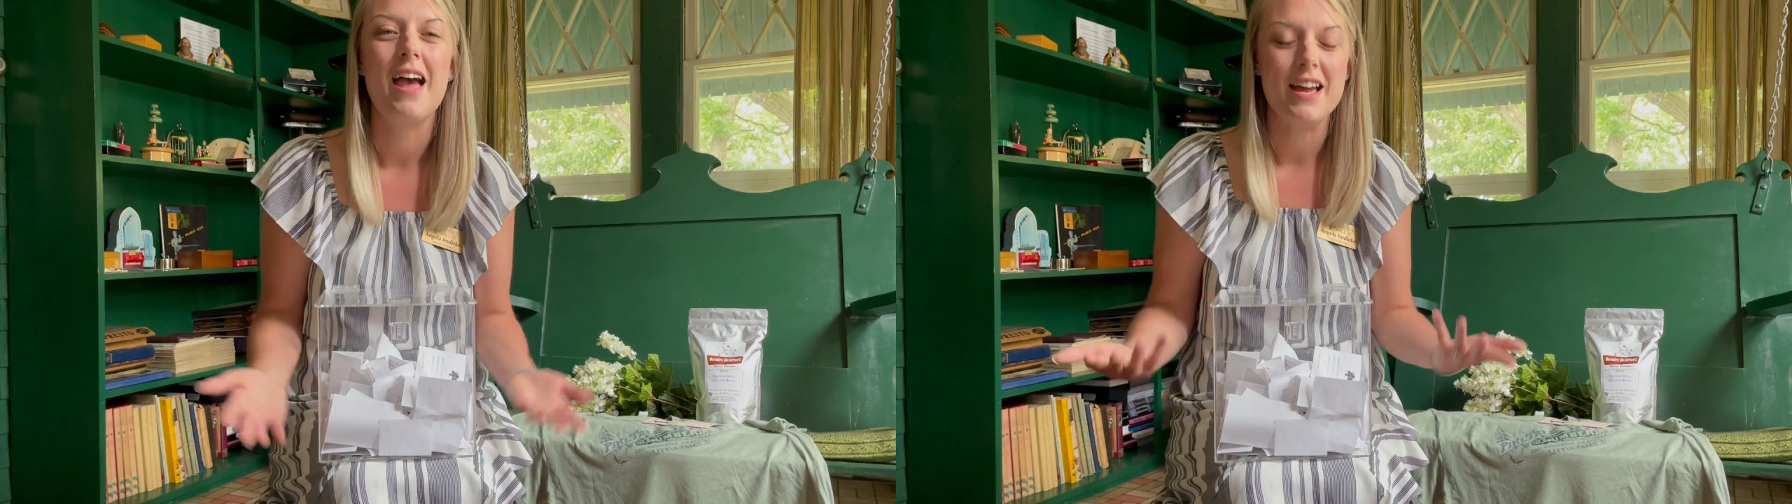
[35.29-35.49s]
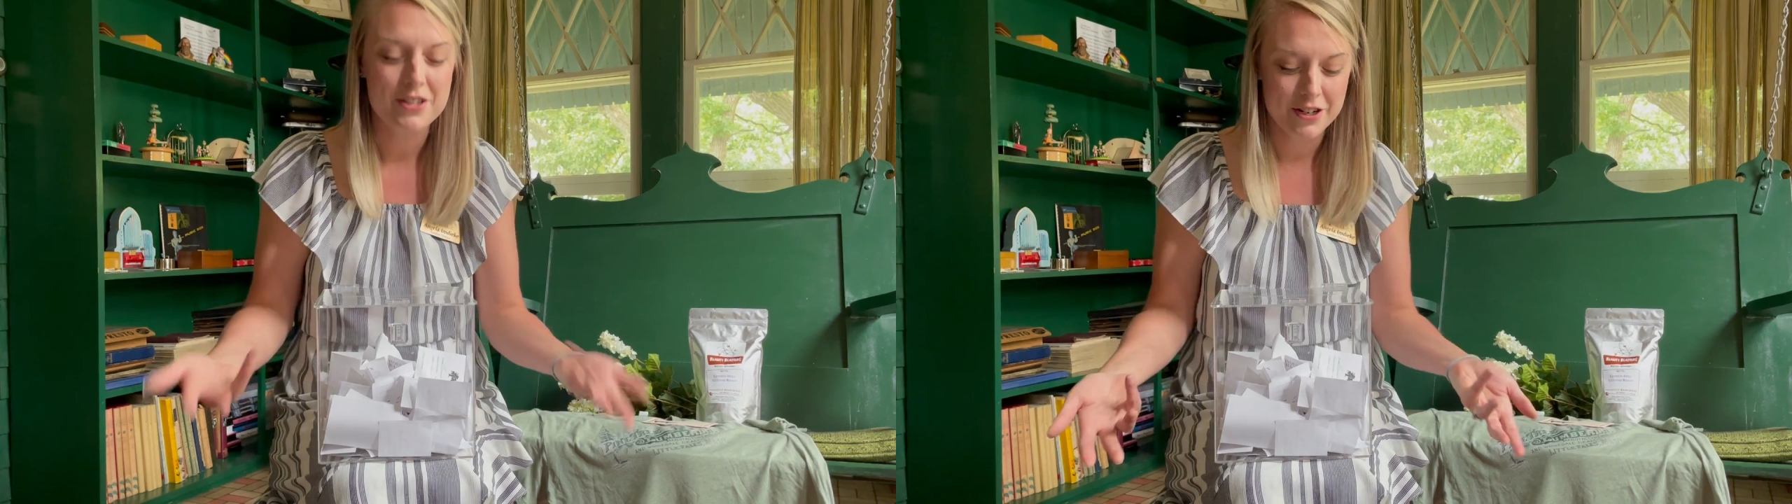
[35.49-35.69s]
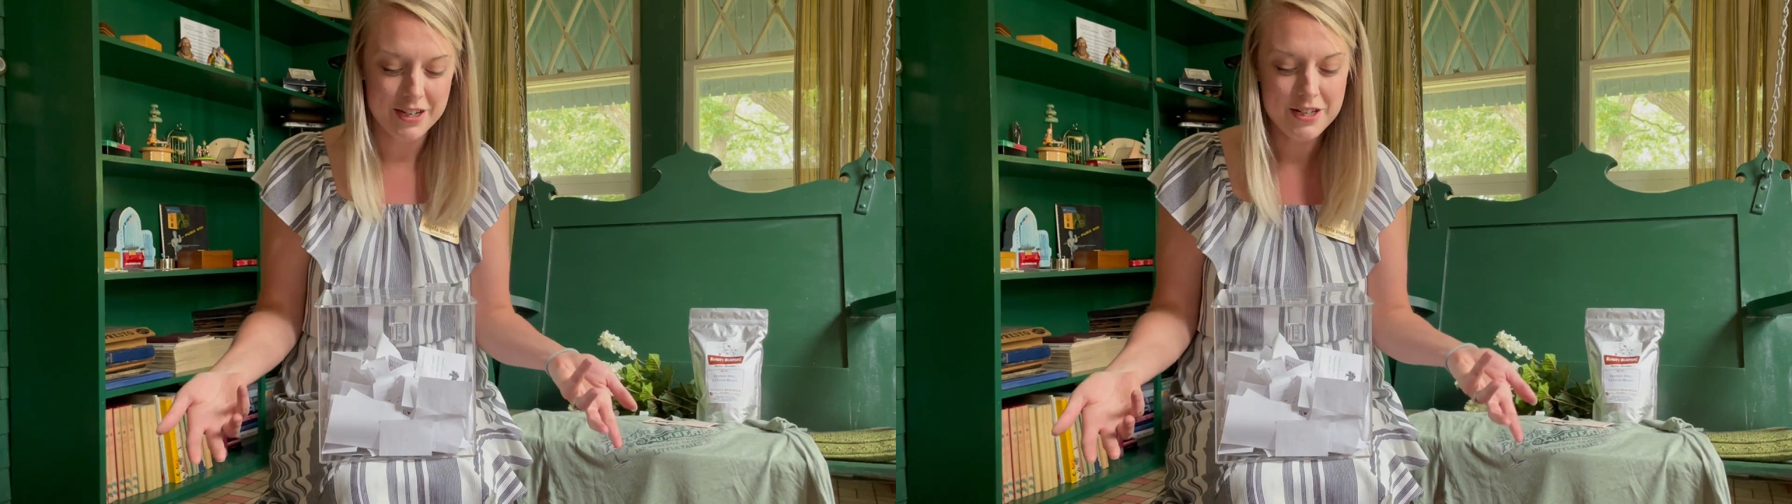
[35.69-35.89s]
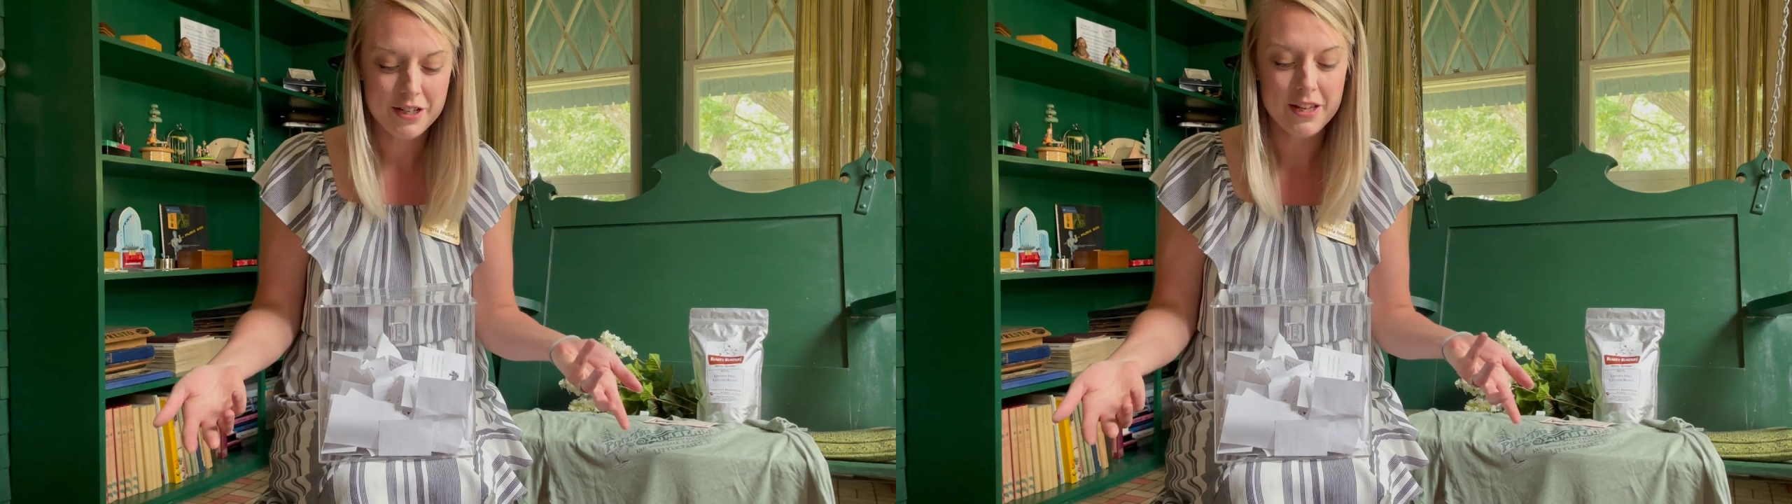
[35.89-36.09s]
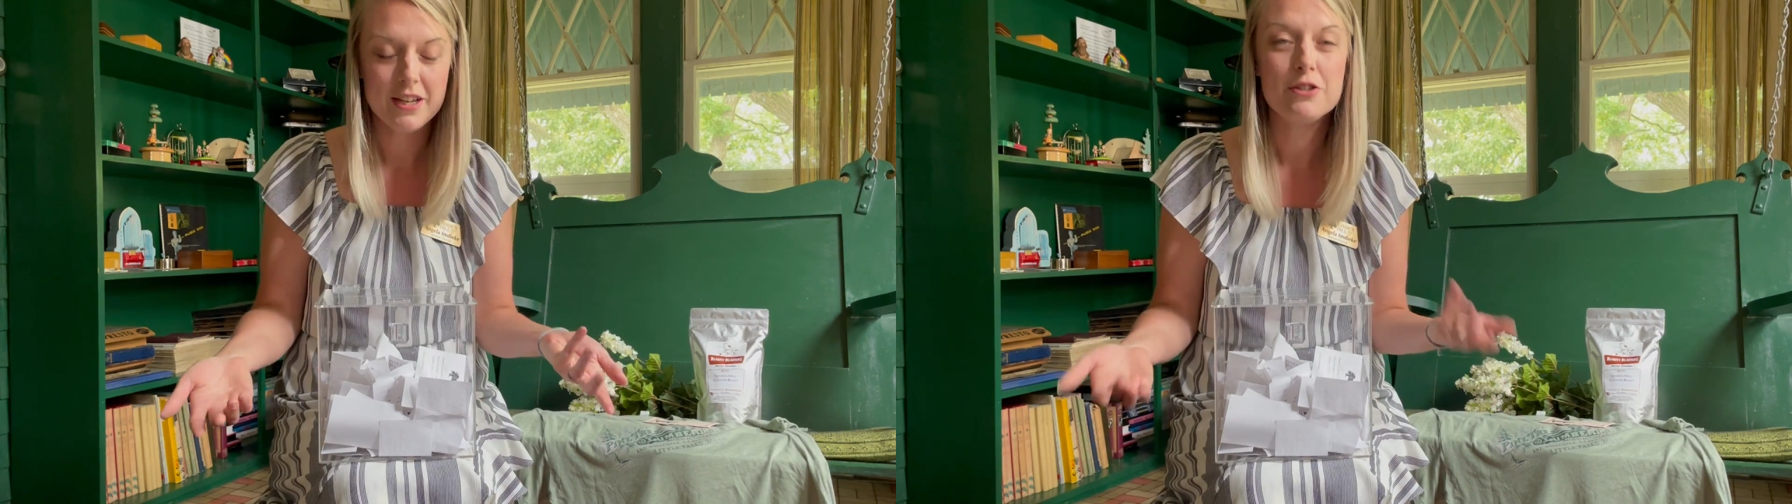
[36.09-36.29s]
entered
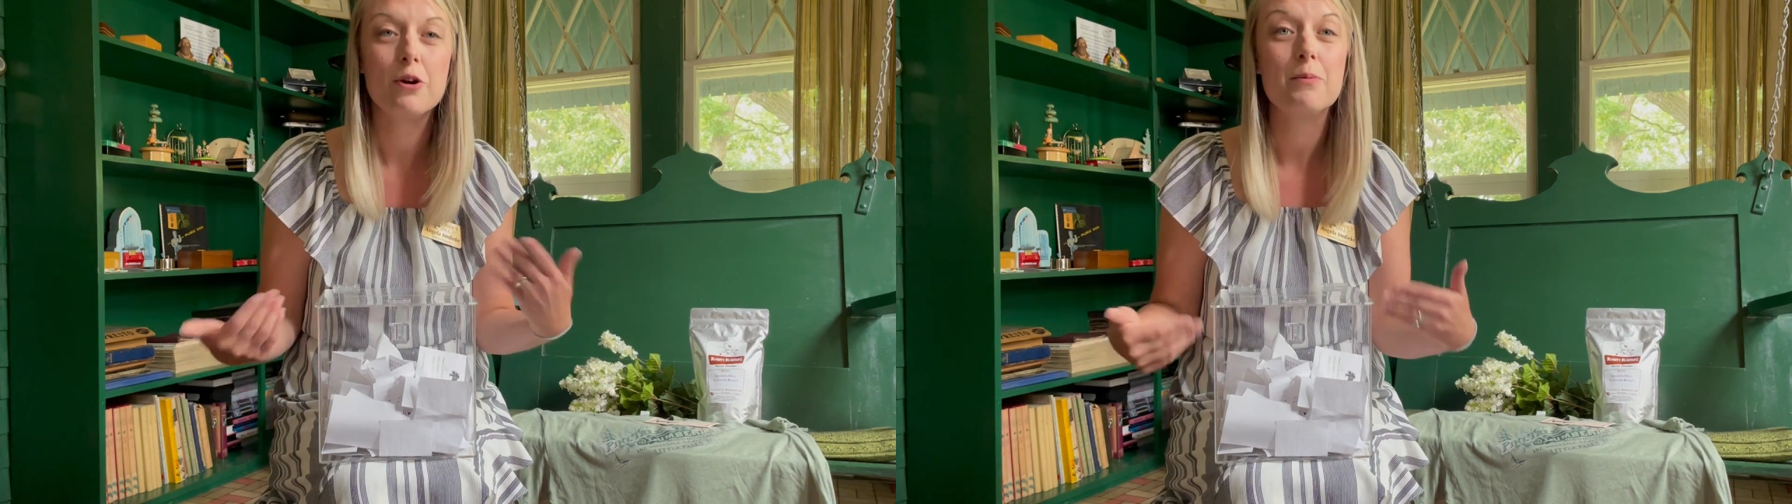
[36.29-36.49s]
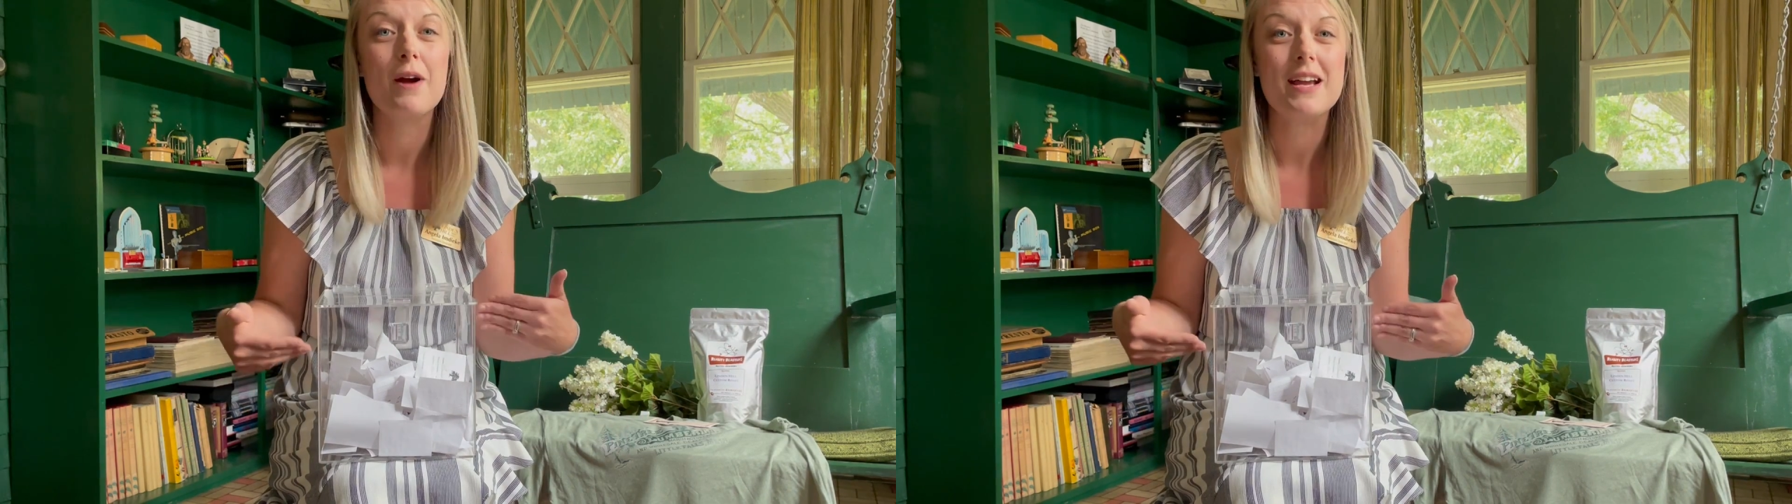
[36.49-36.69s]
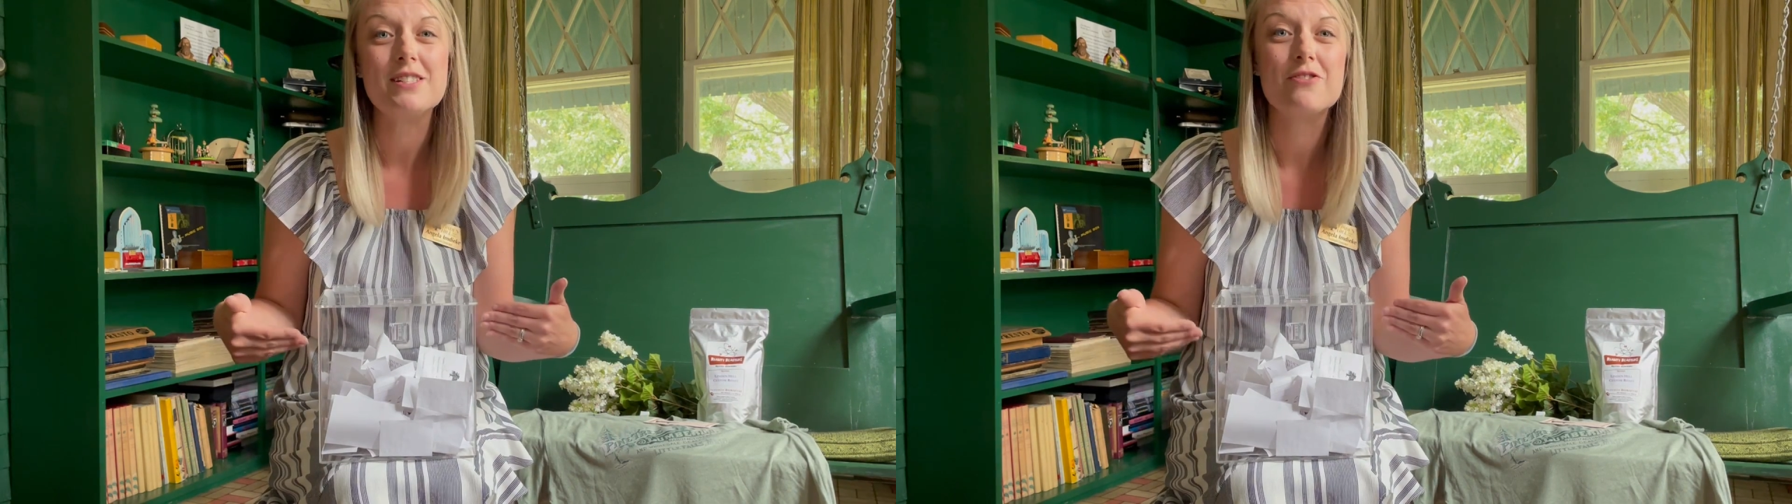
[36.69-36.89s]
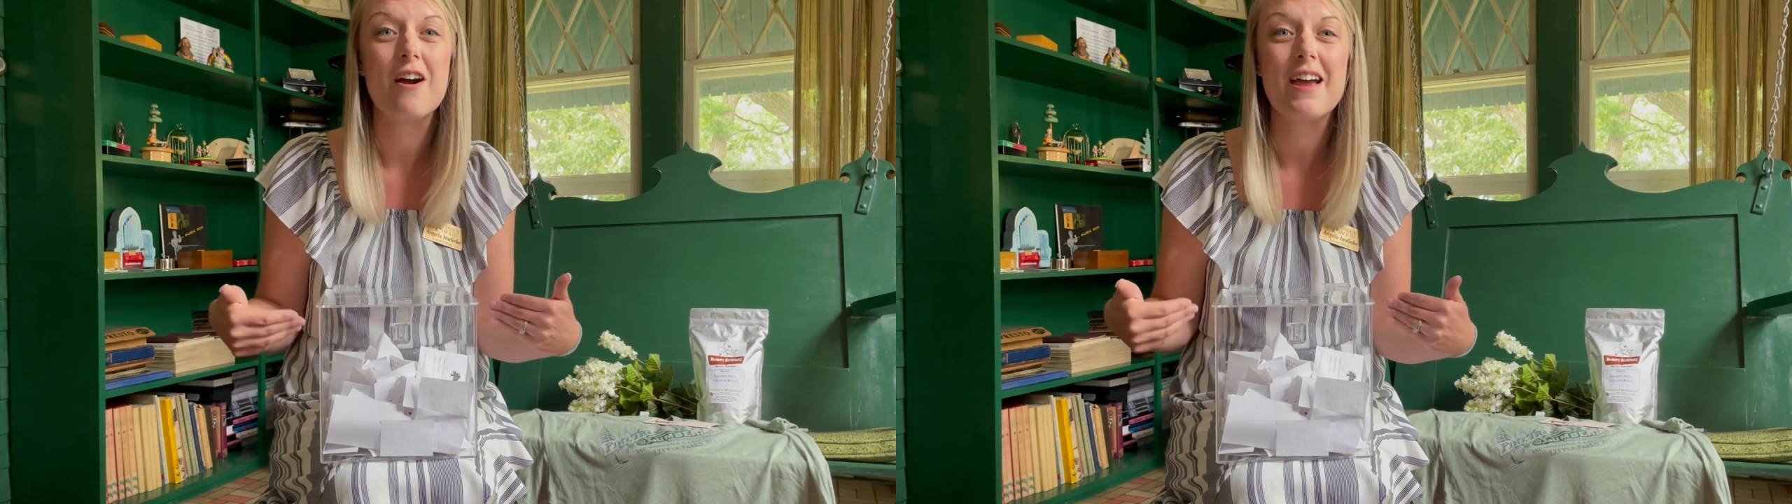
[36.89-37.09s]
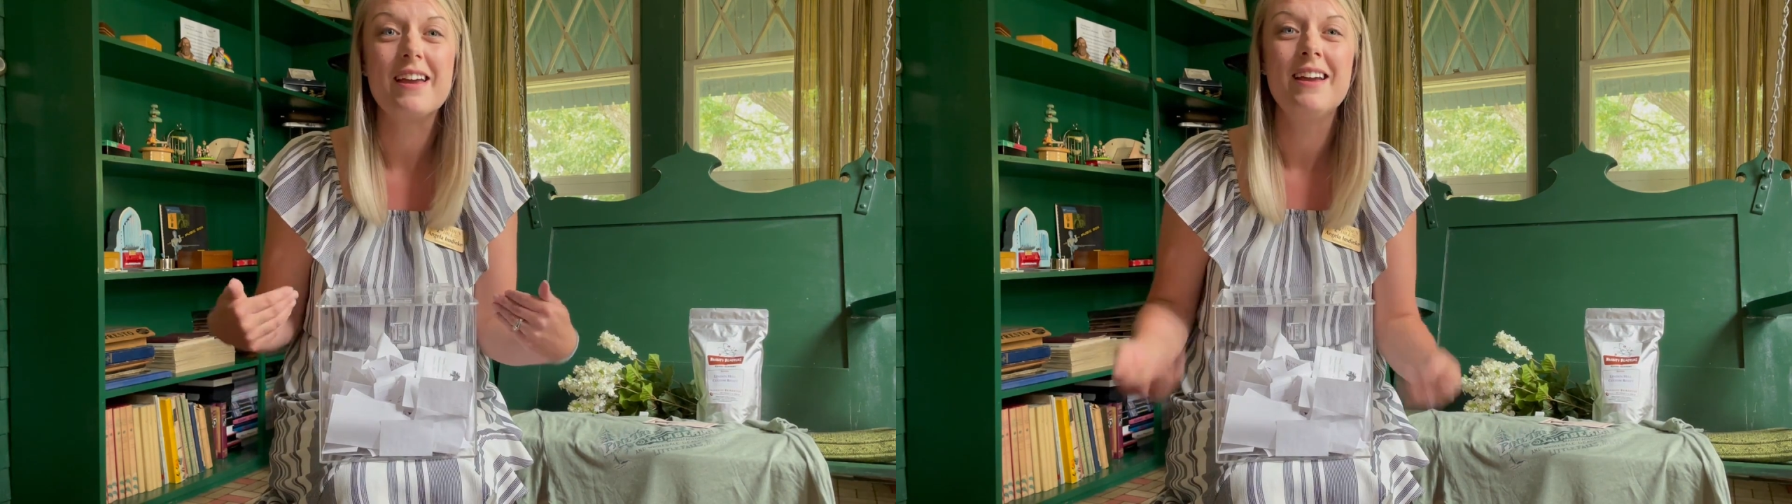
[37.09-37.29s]
into the door prize
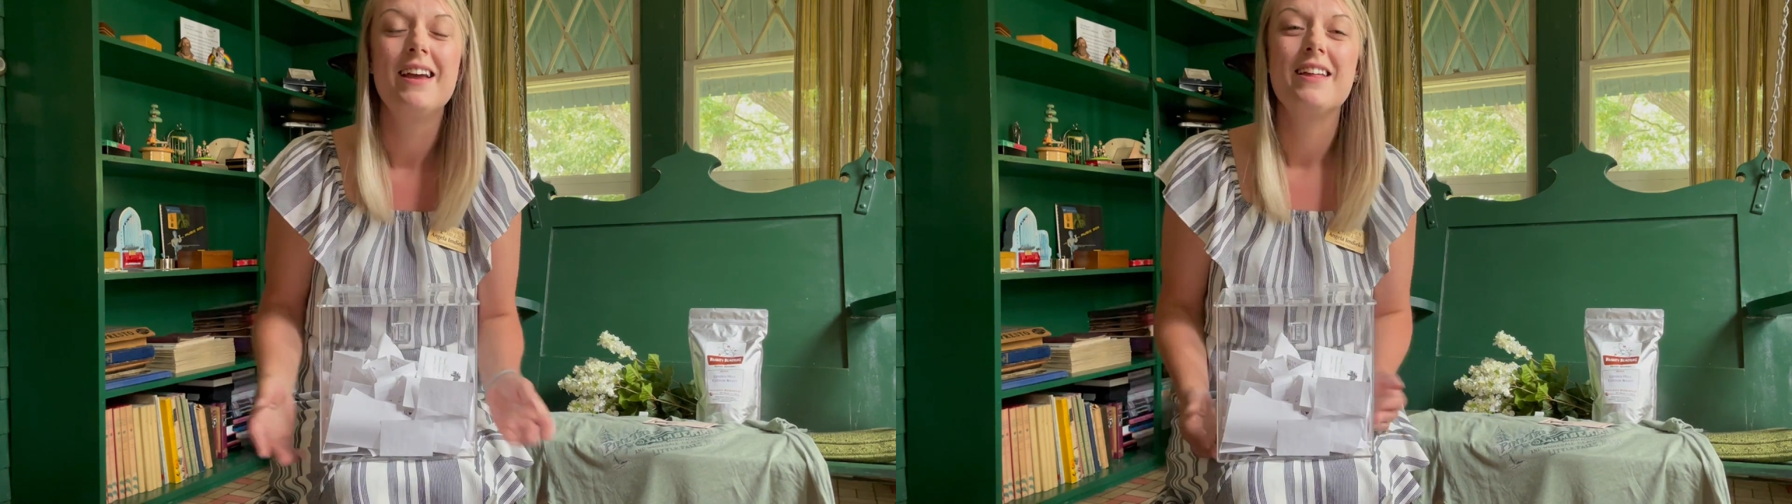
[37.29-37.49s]
drawing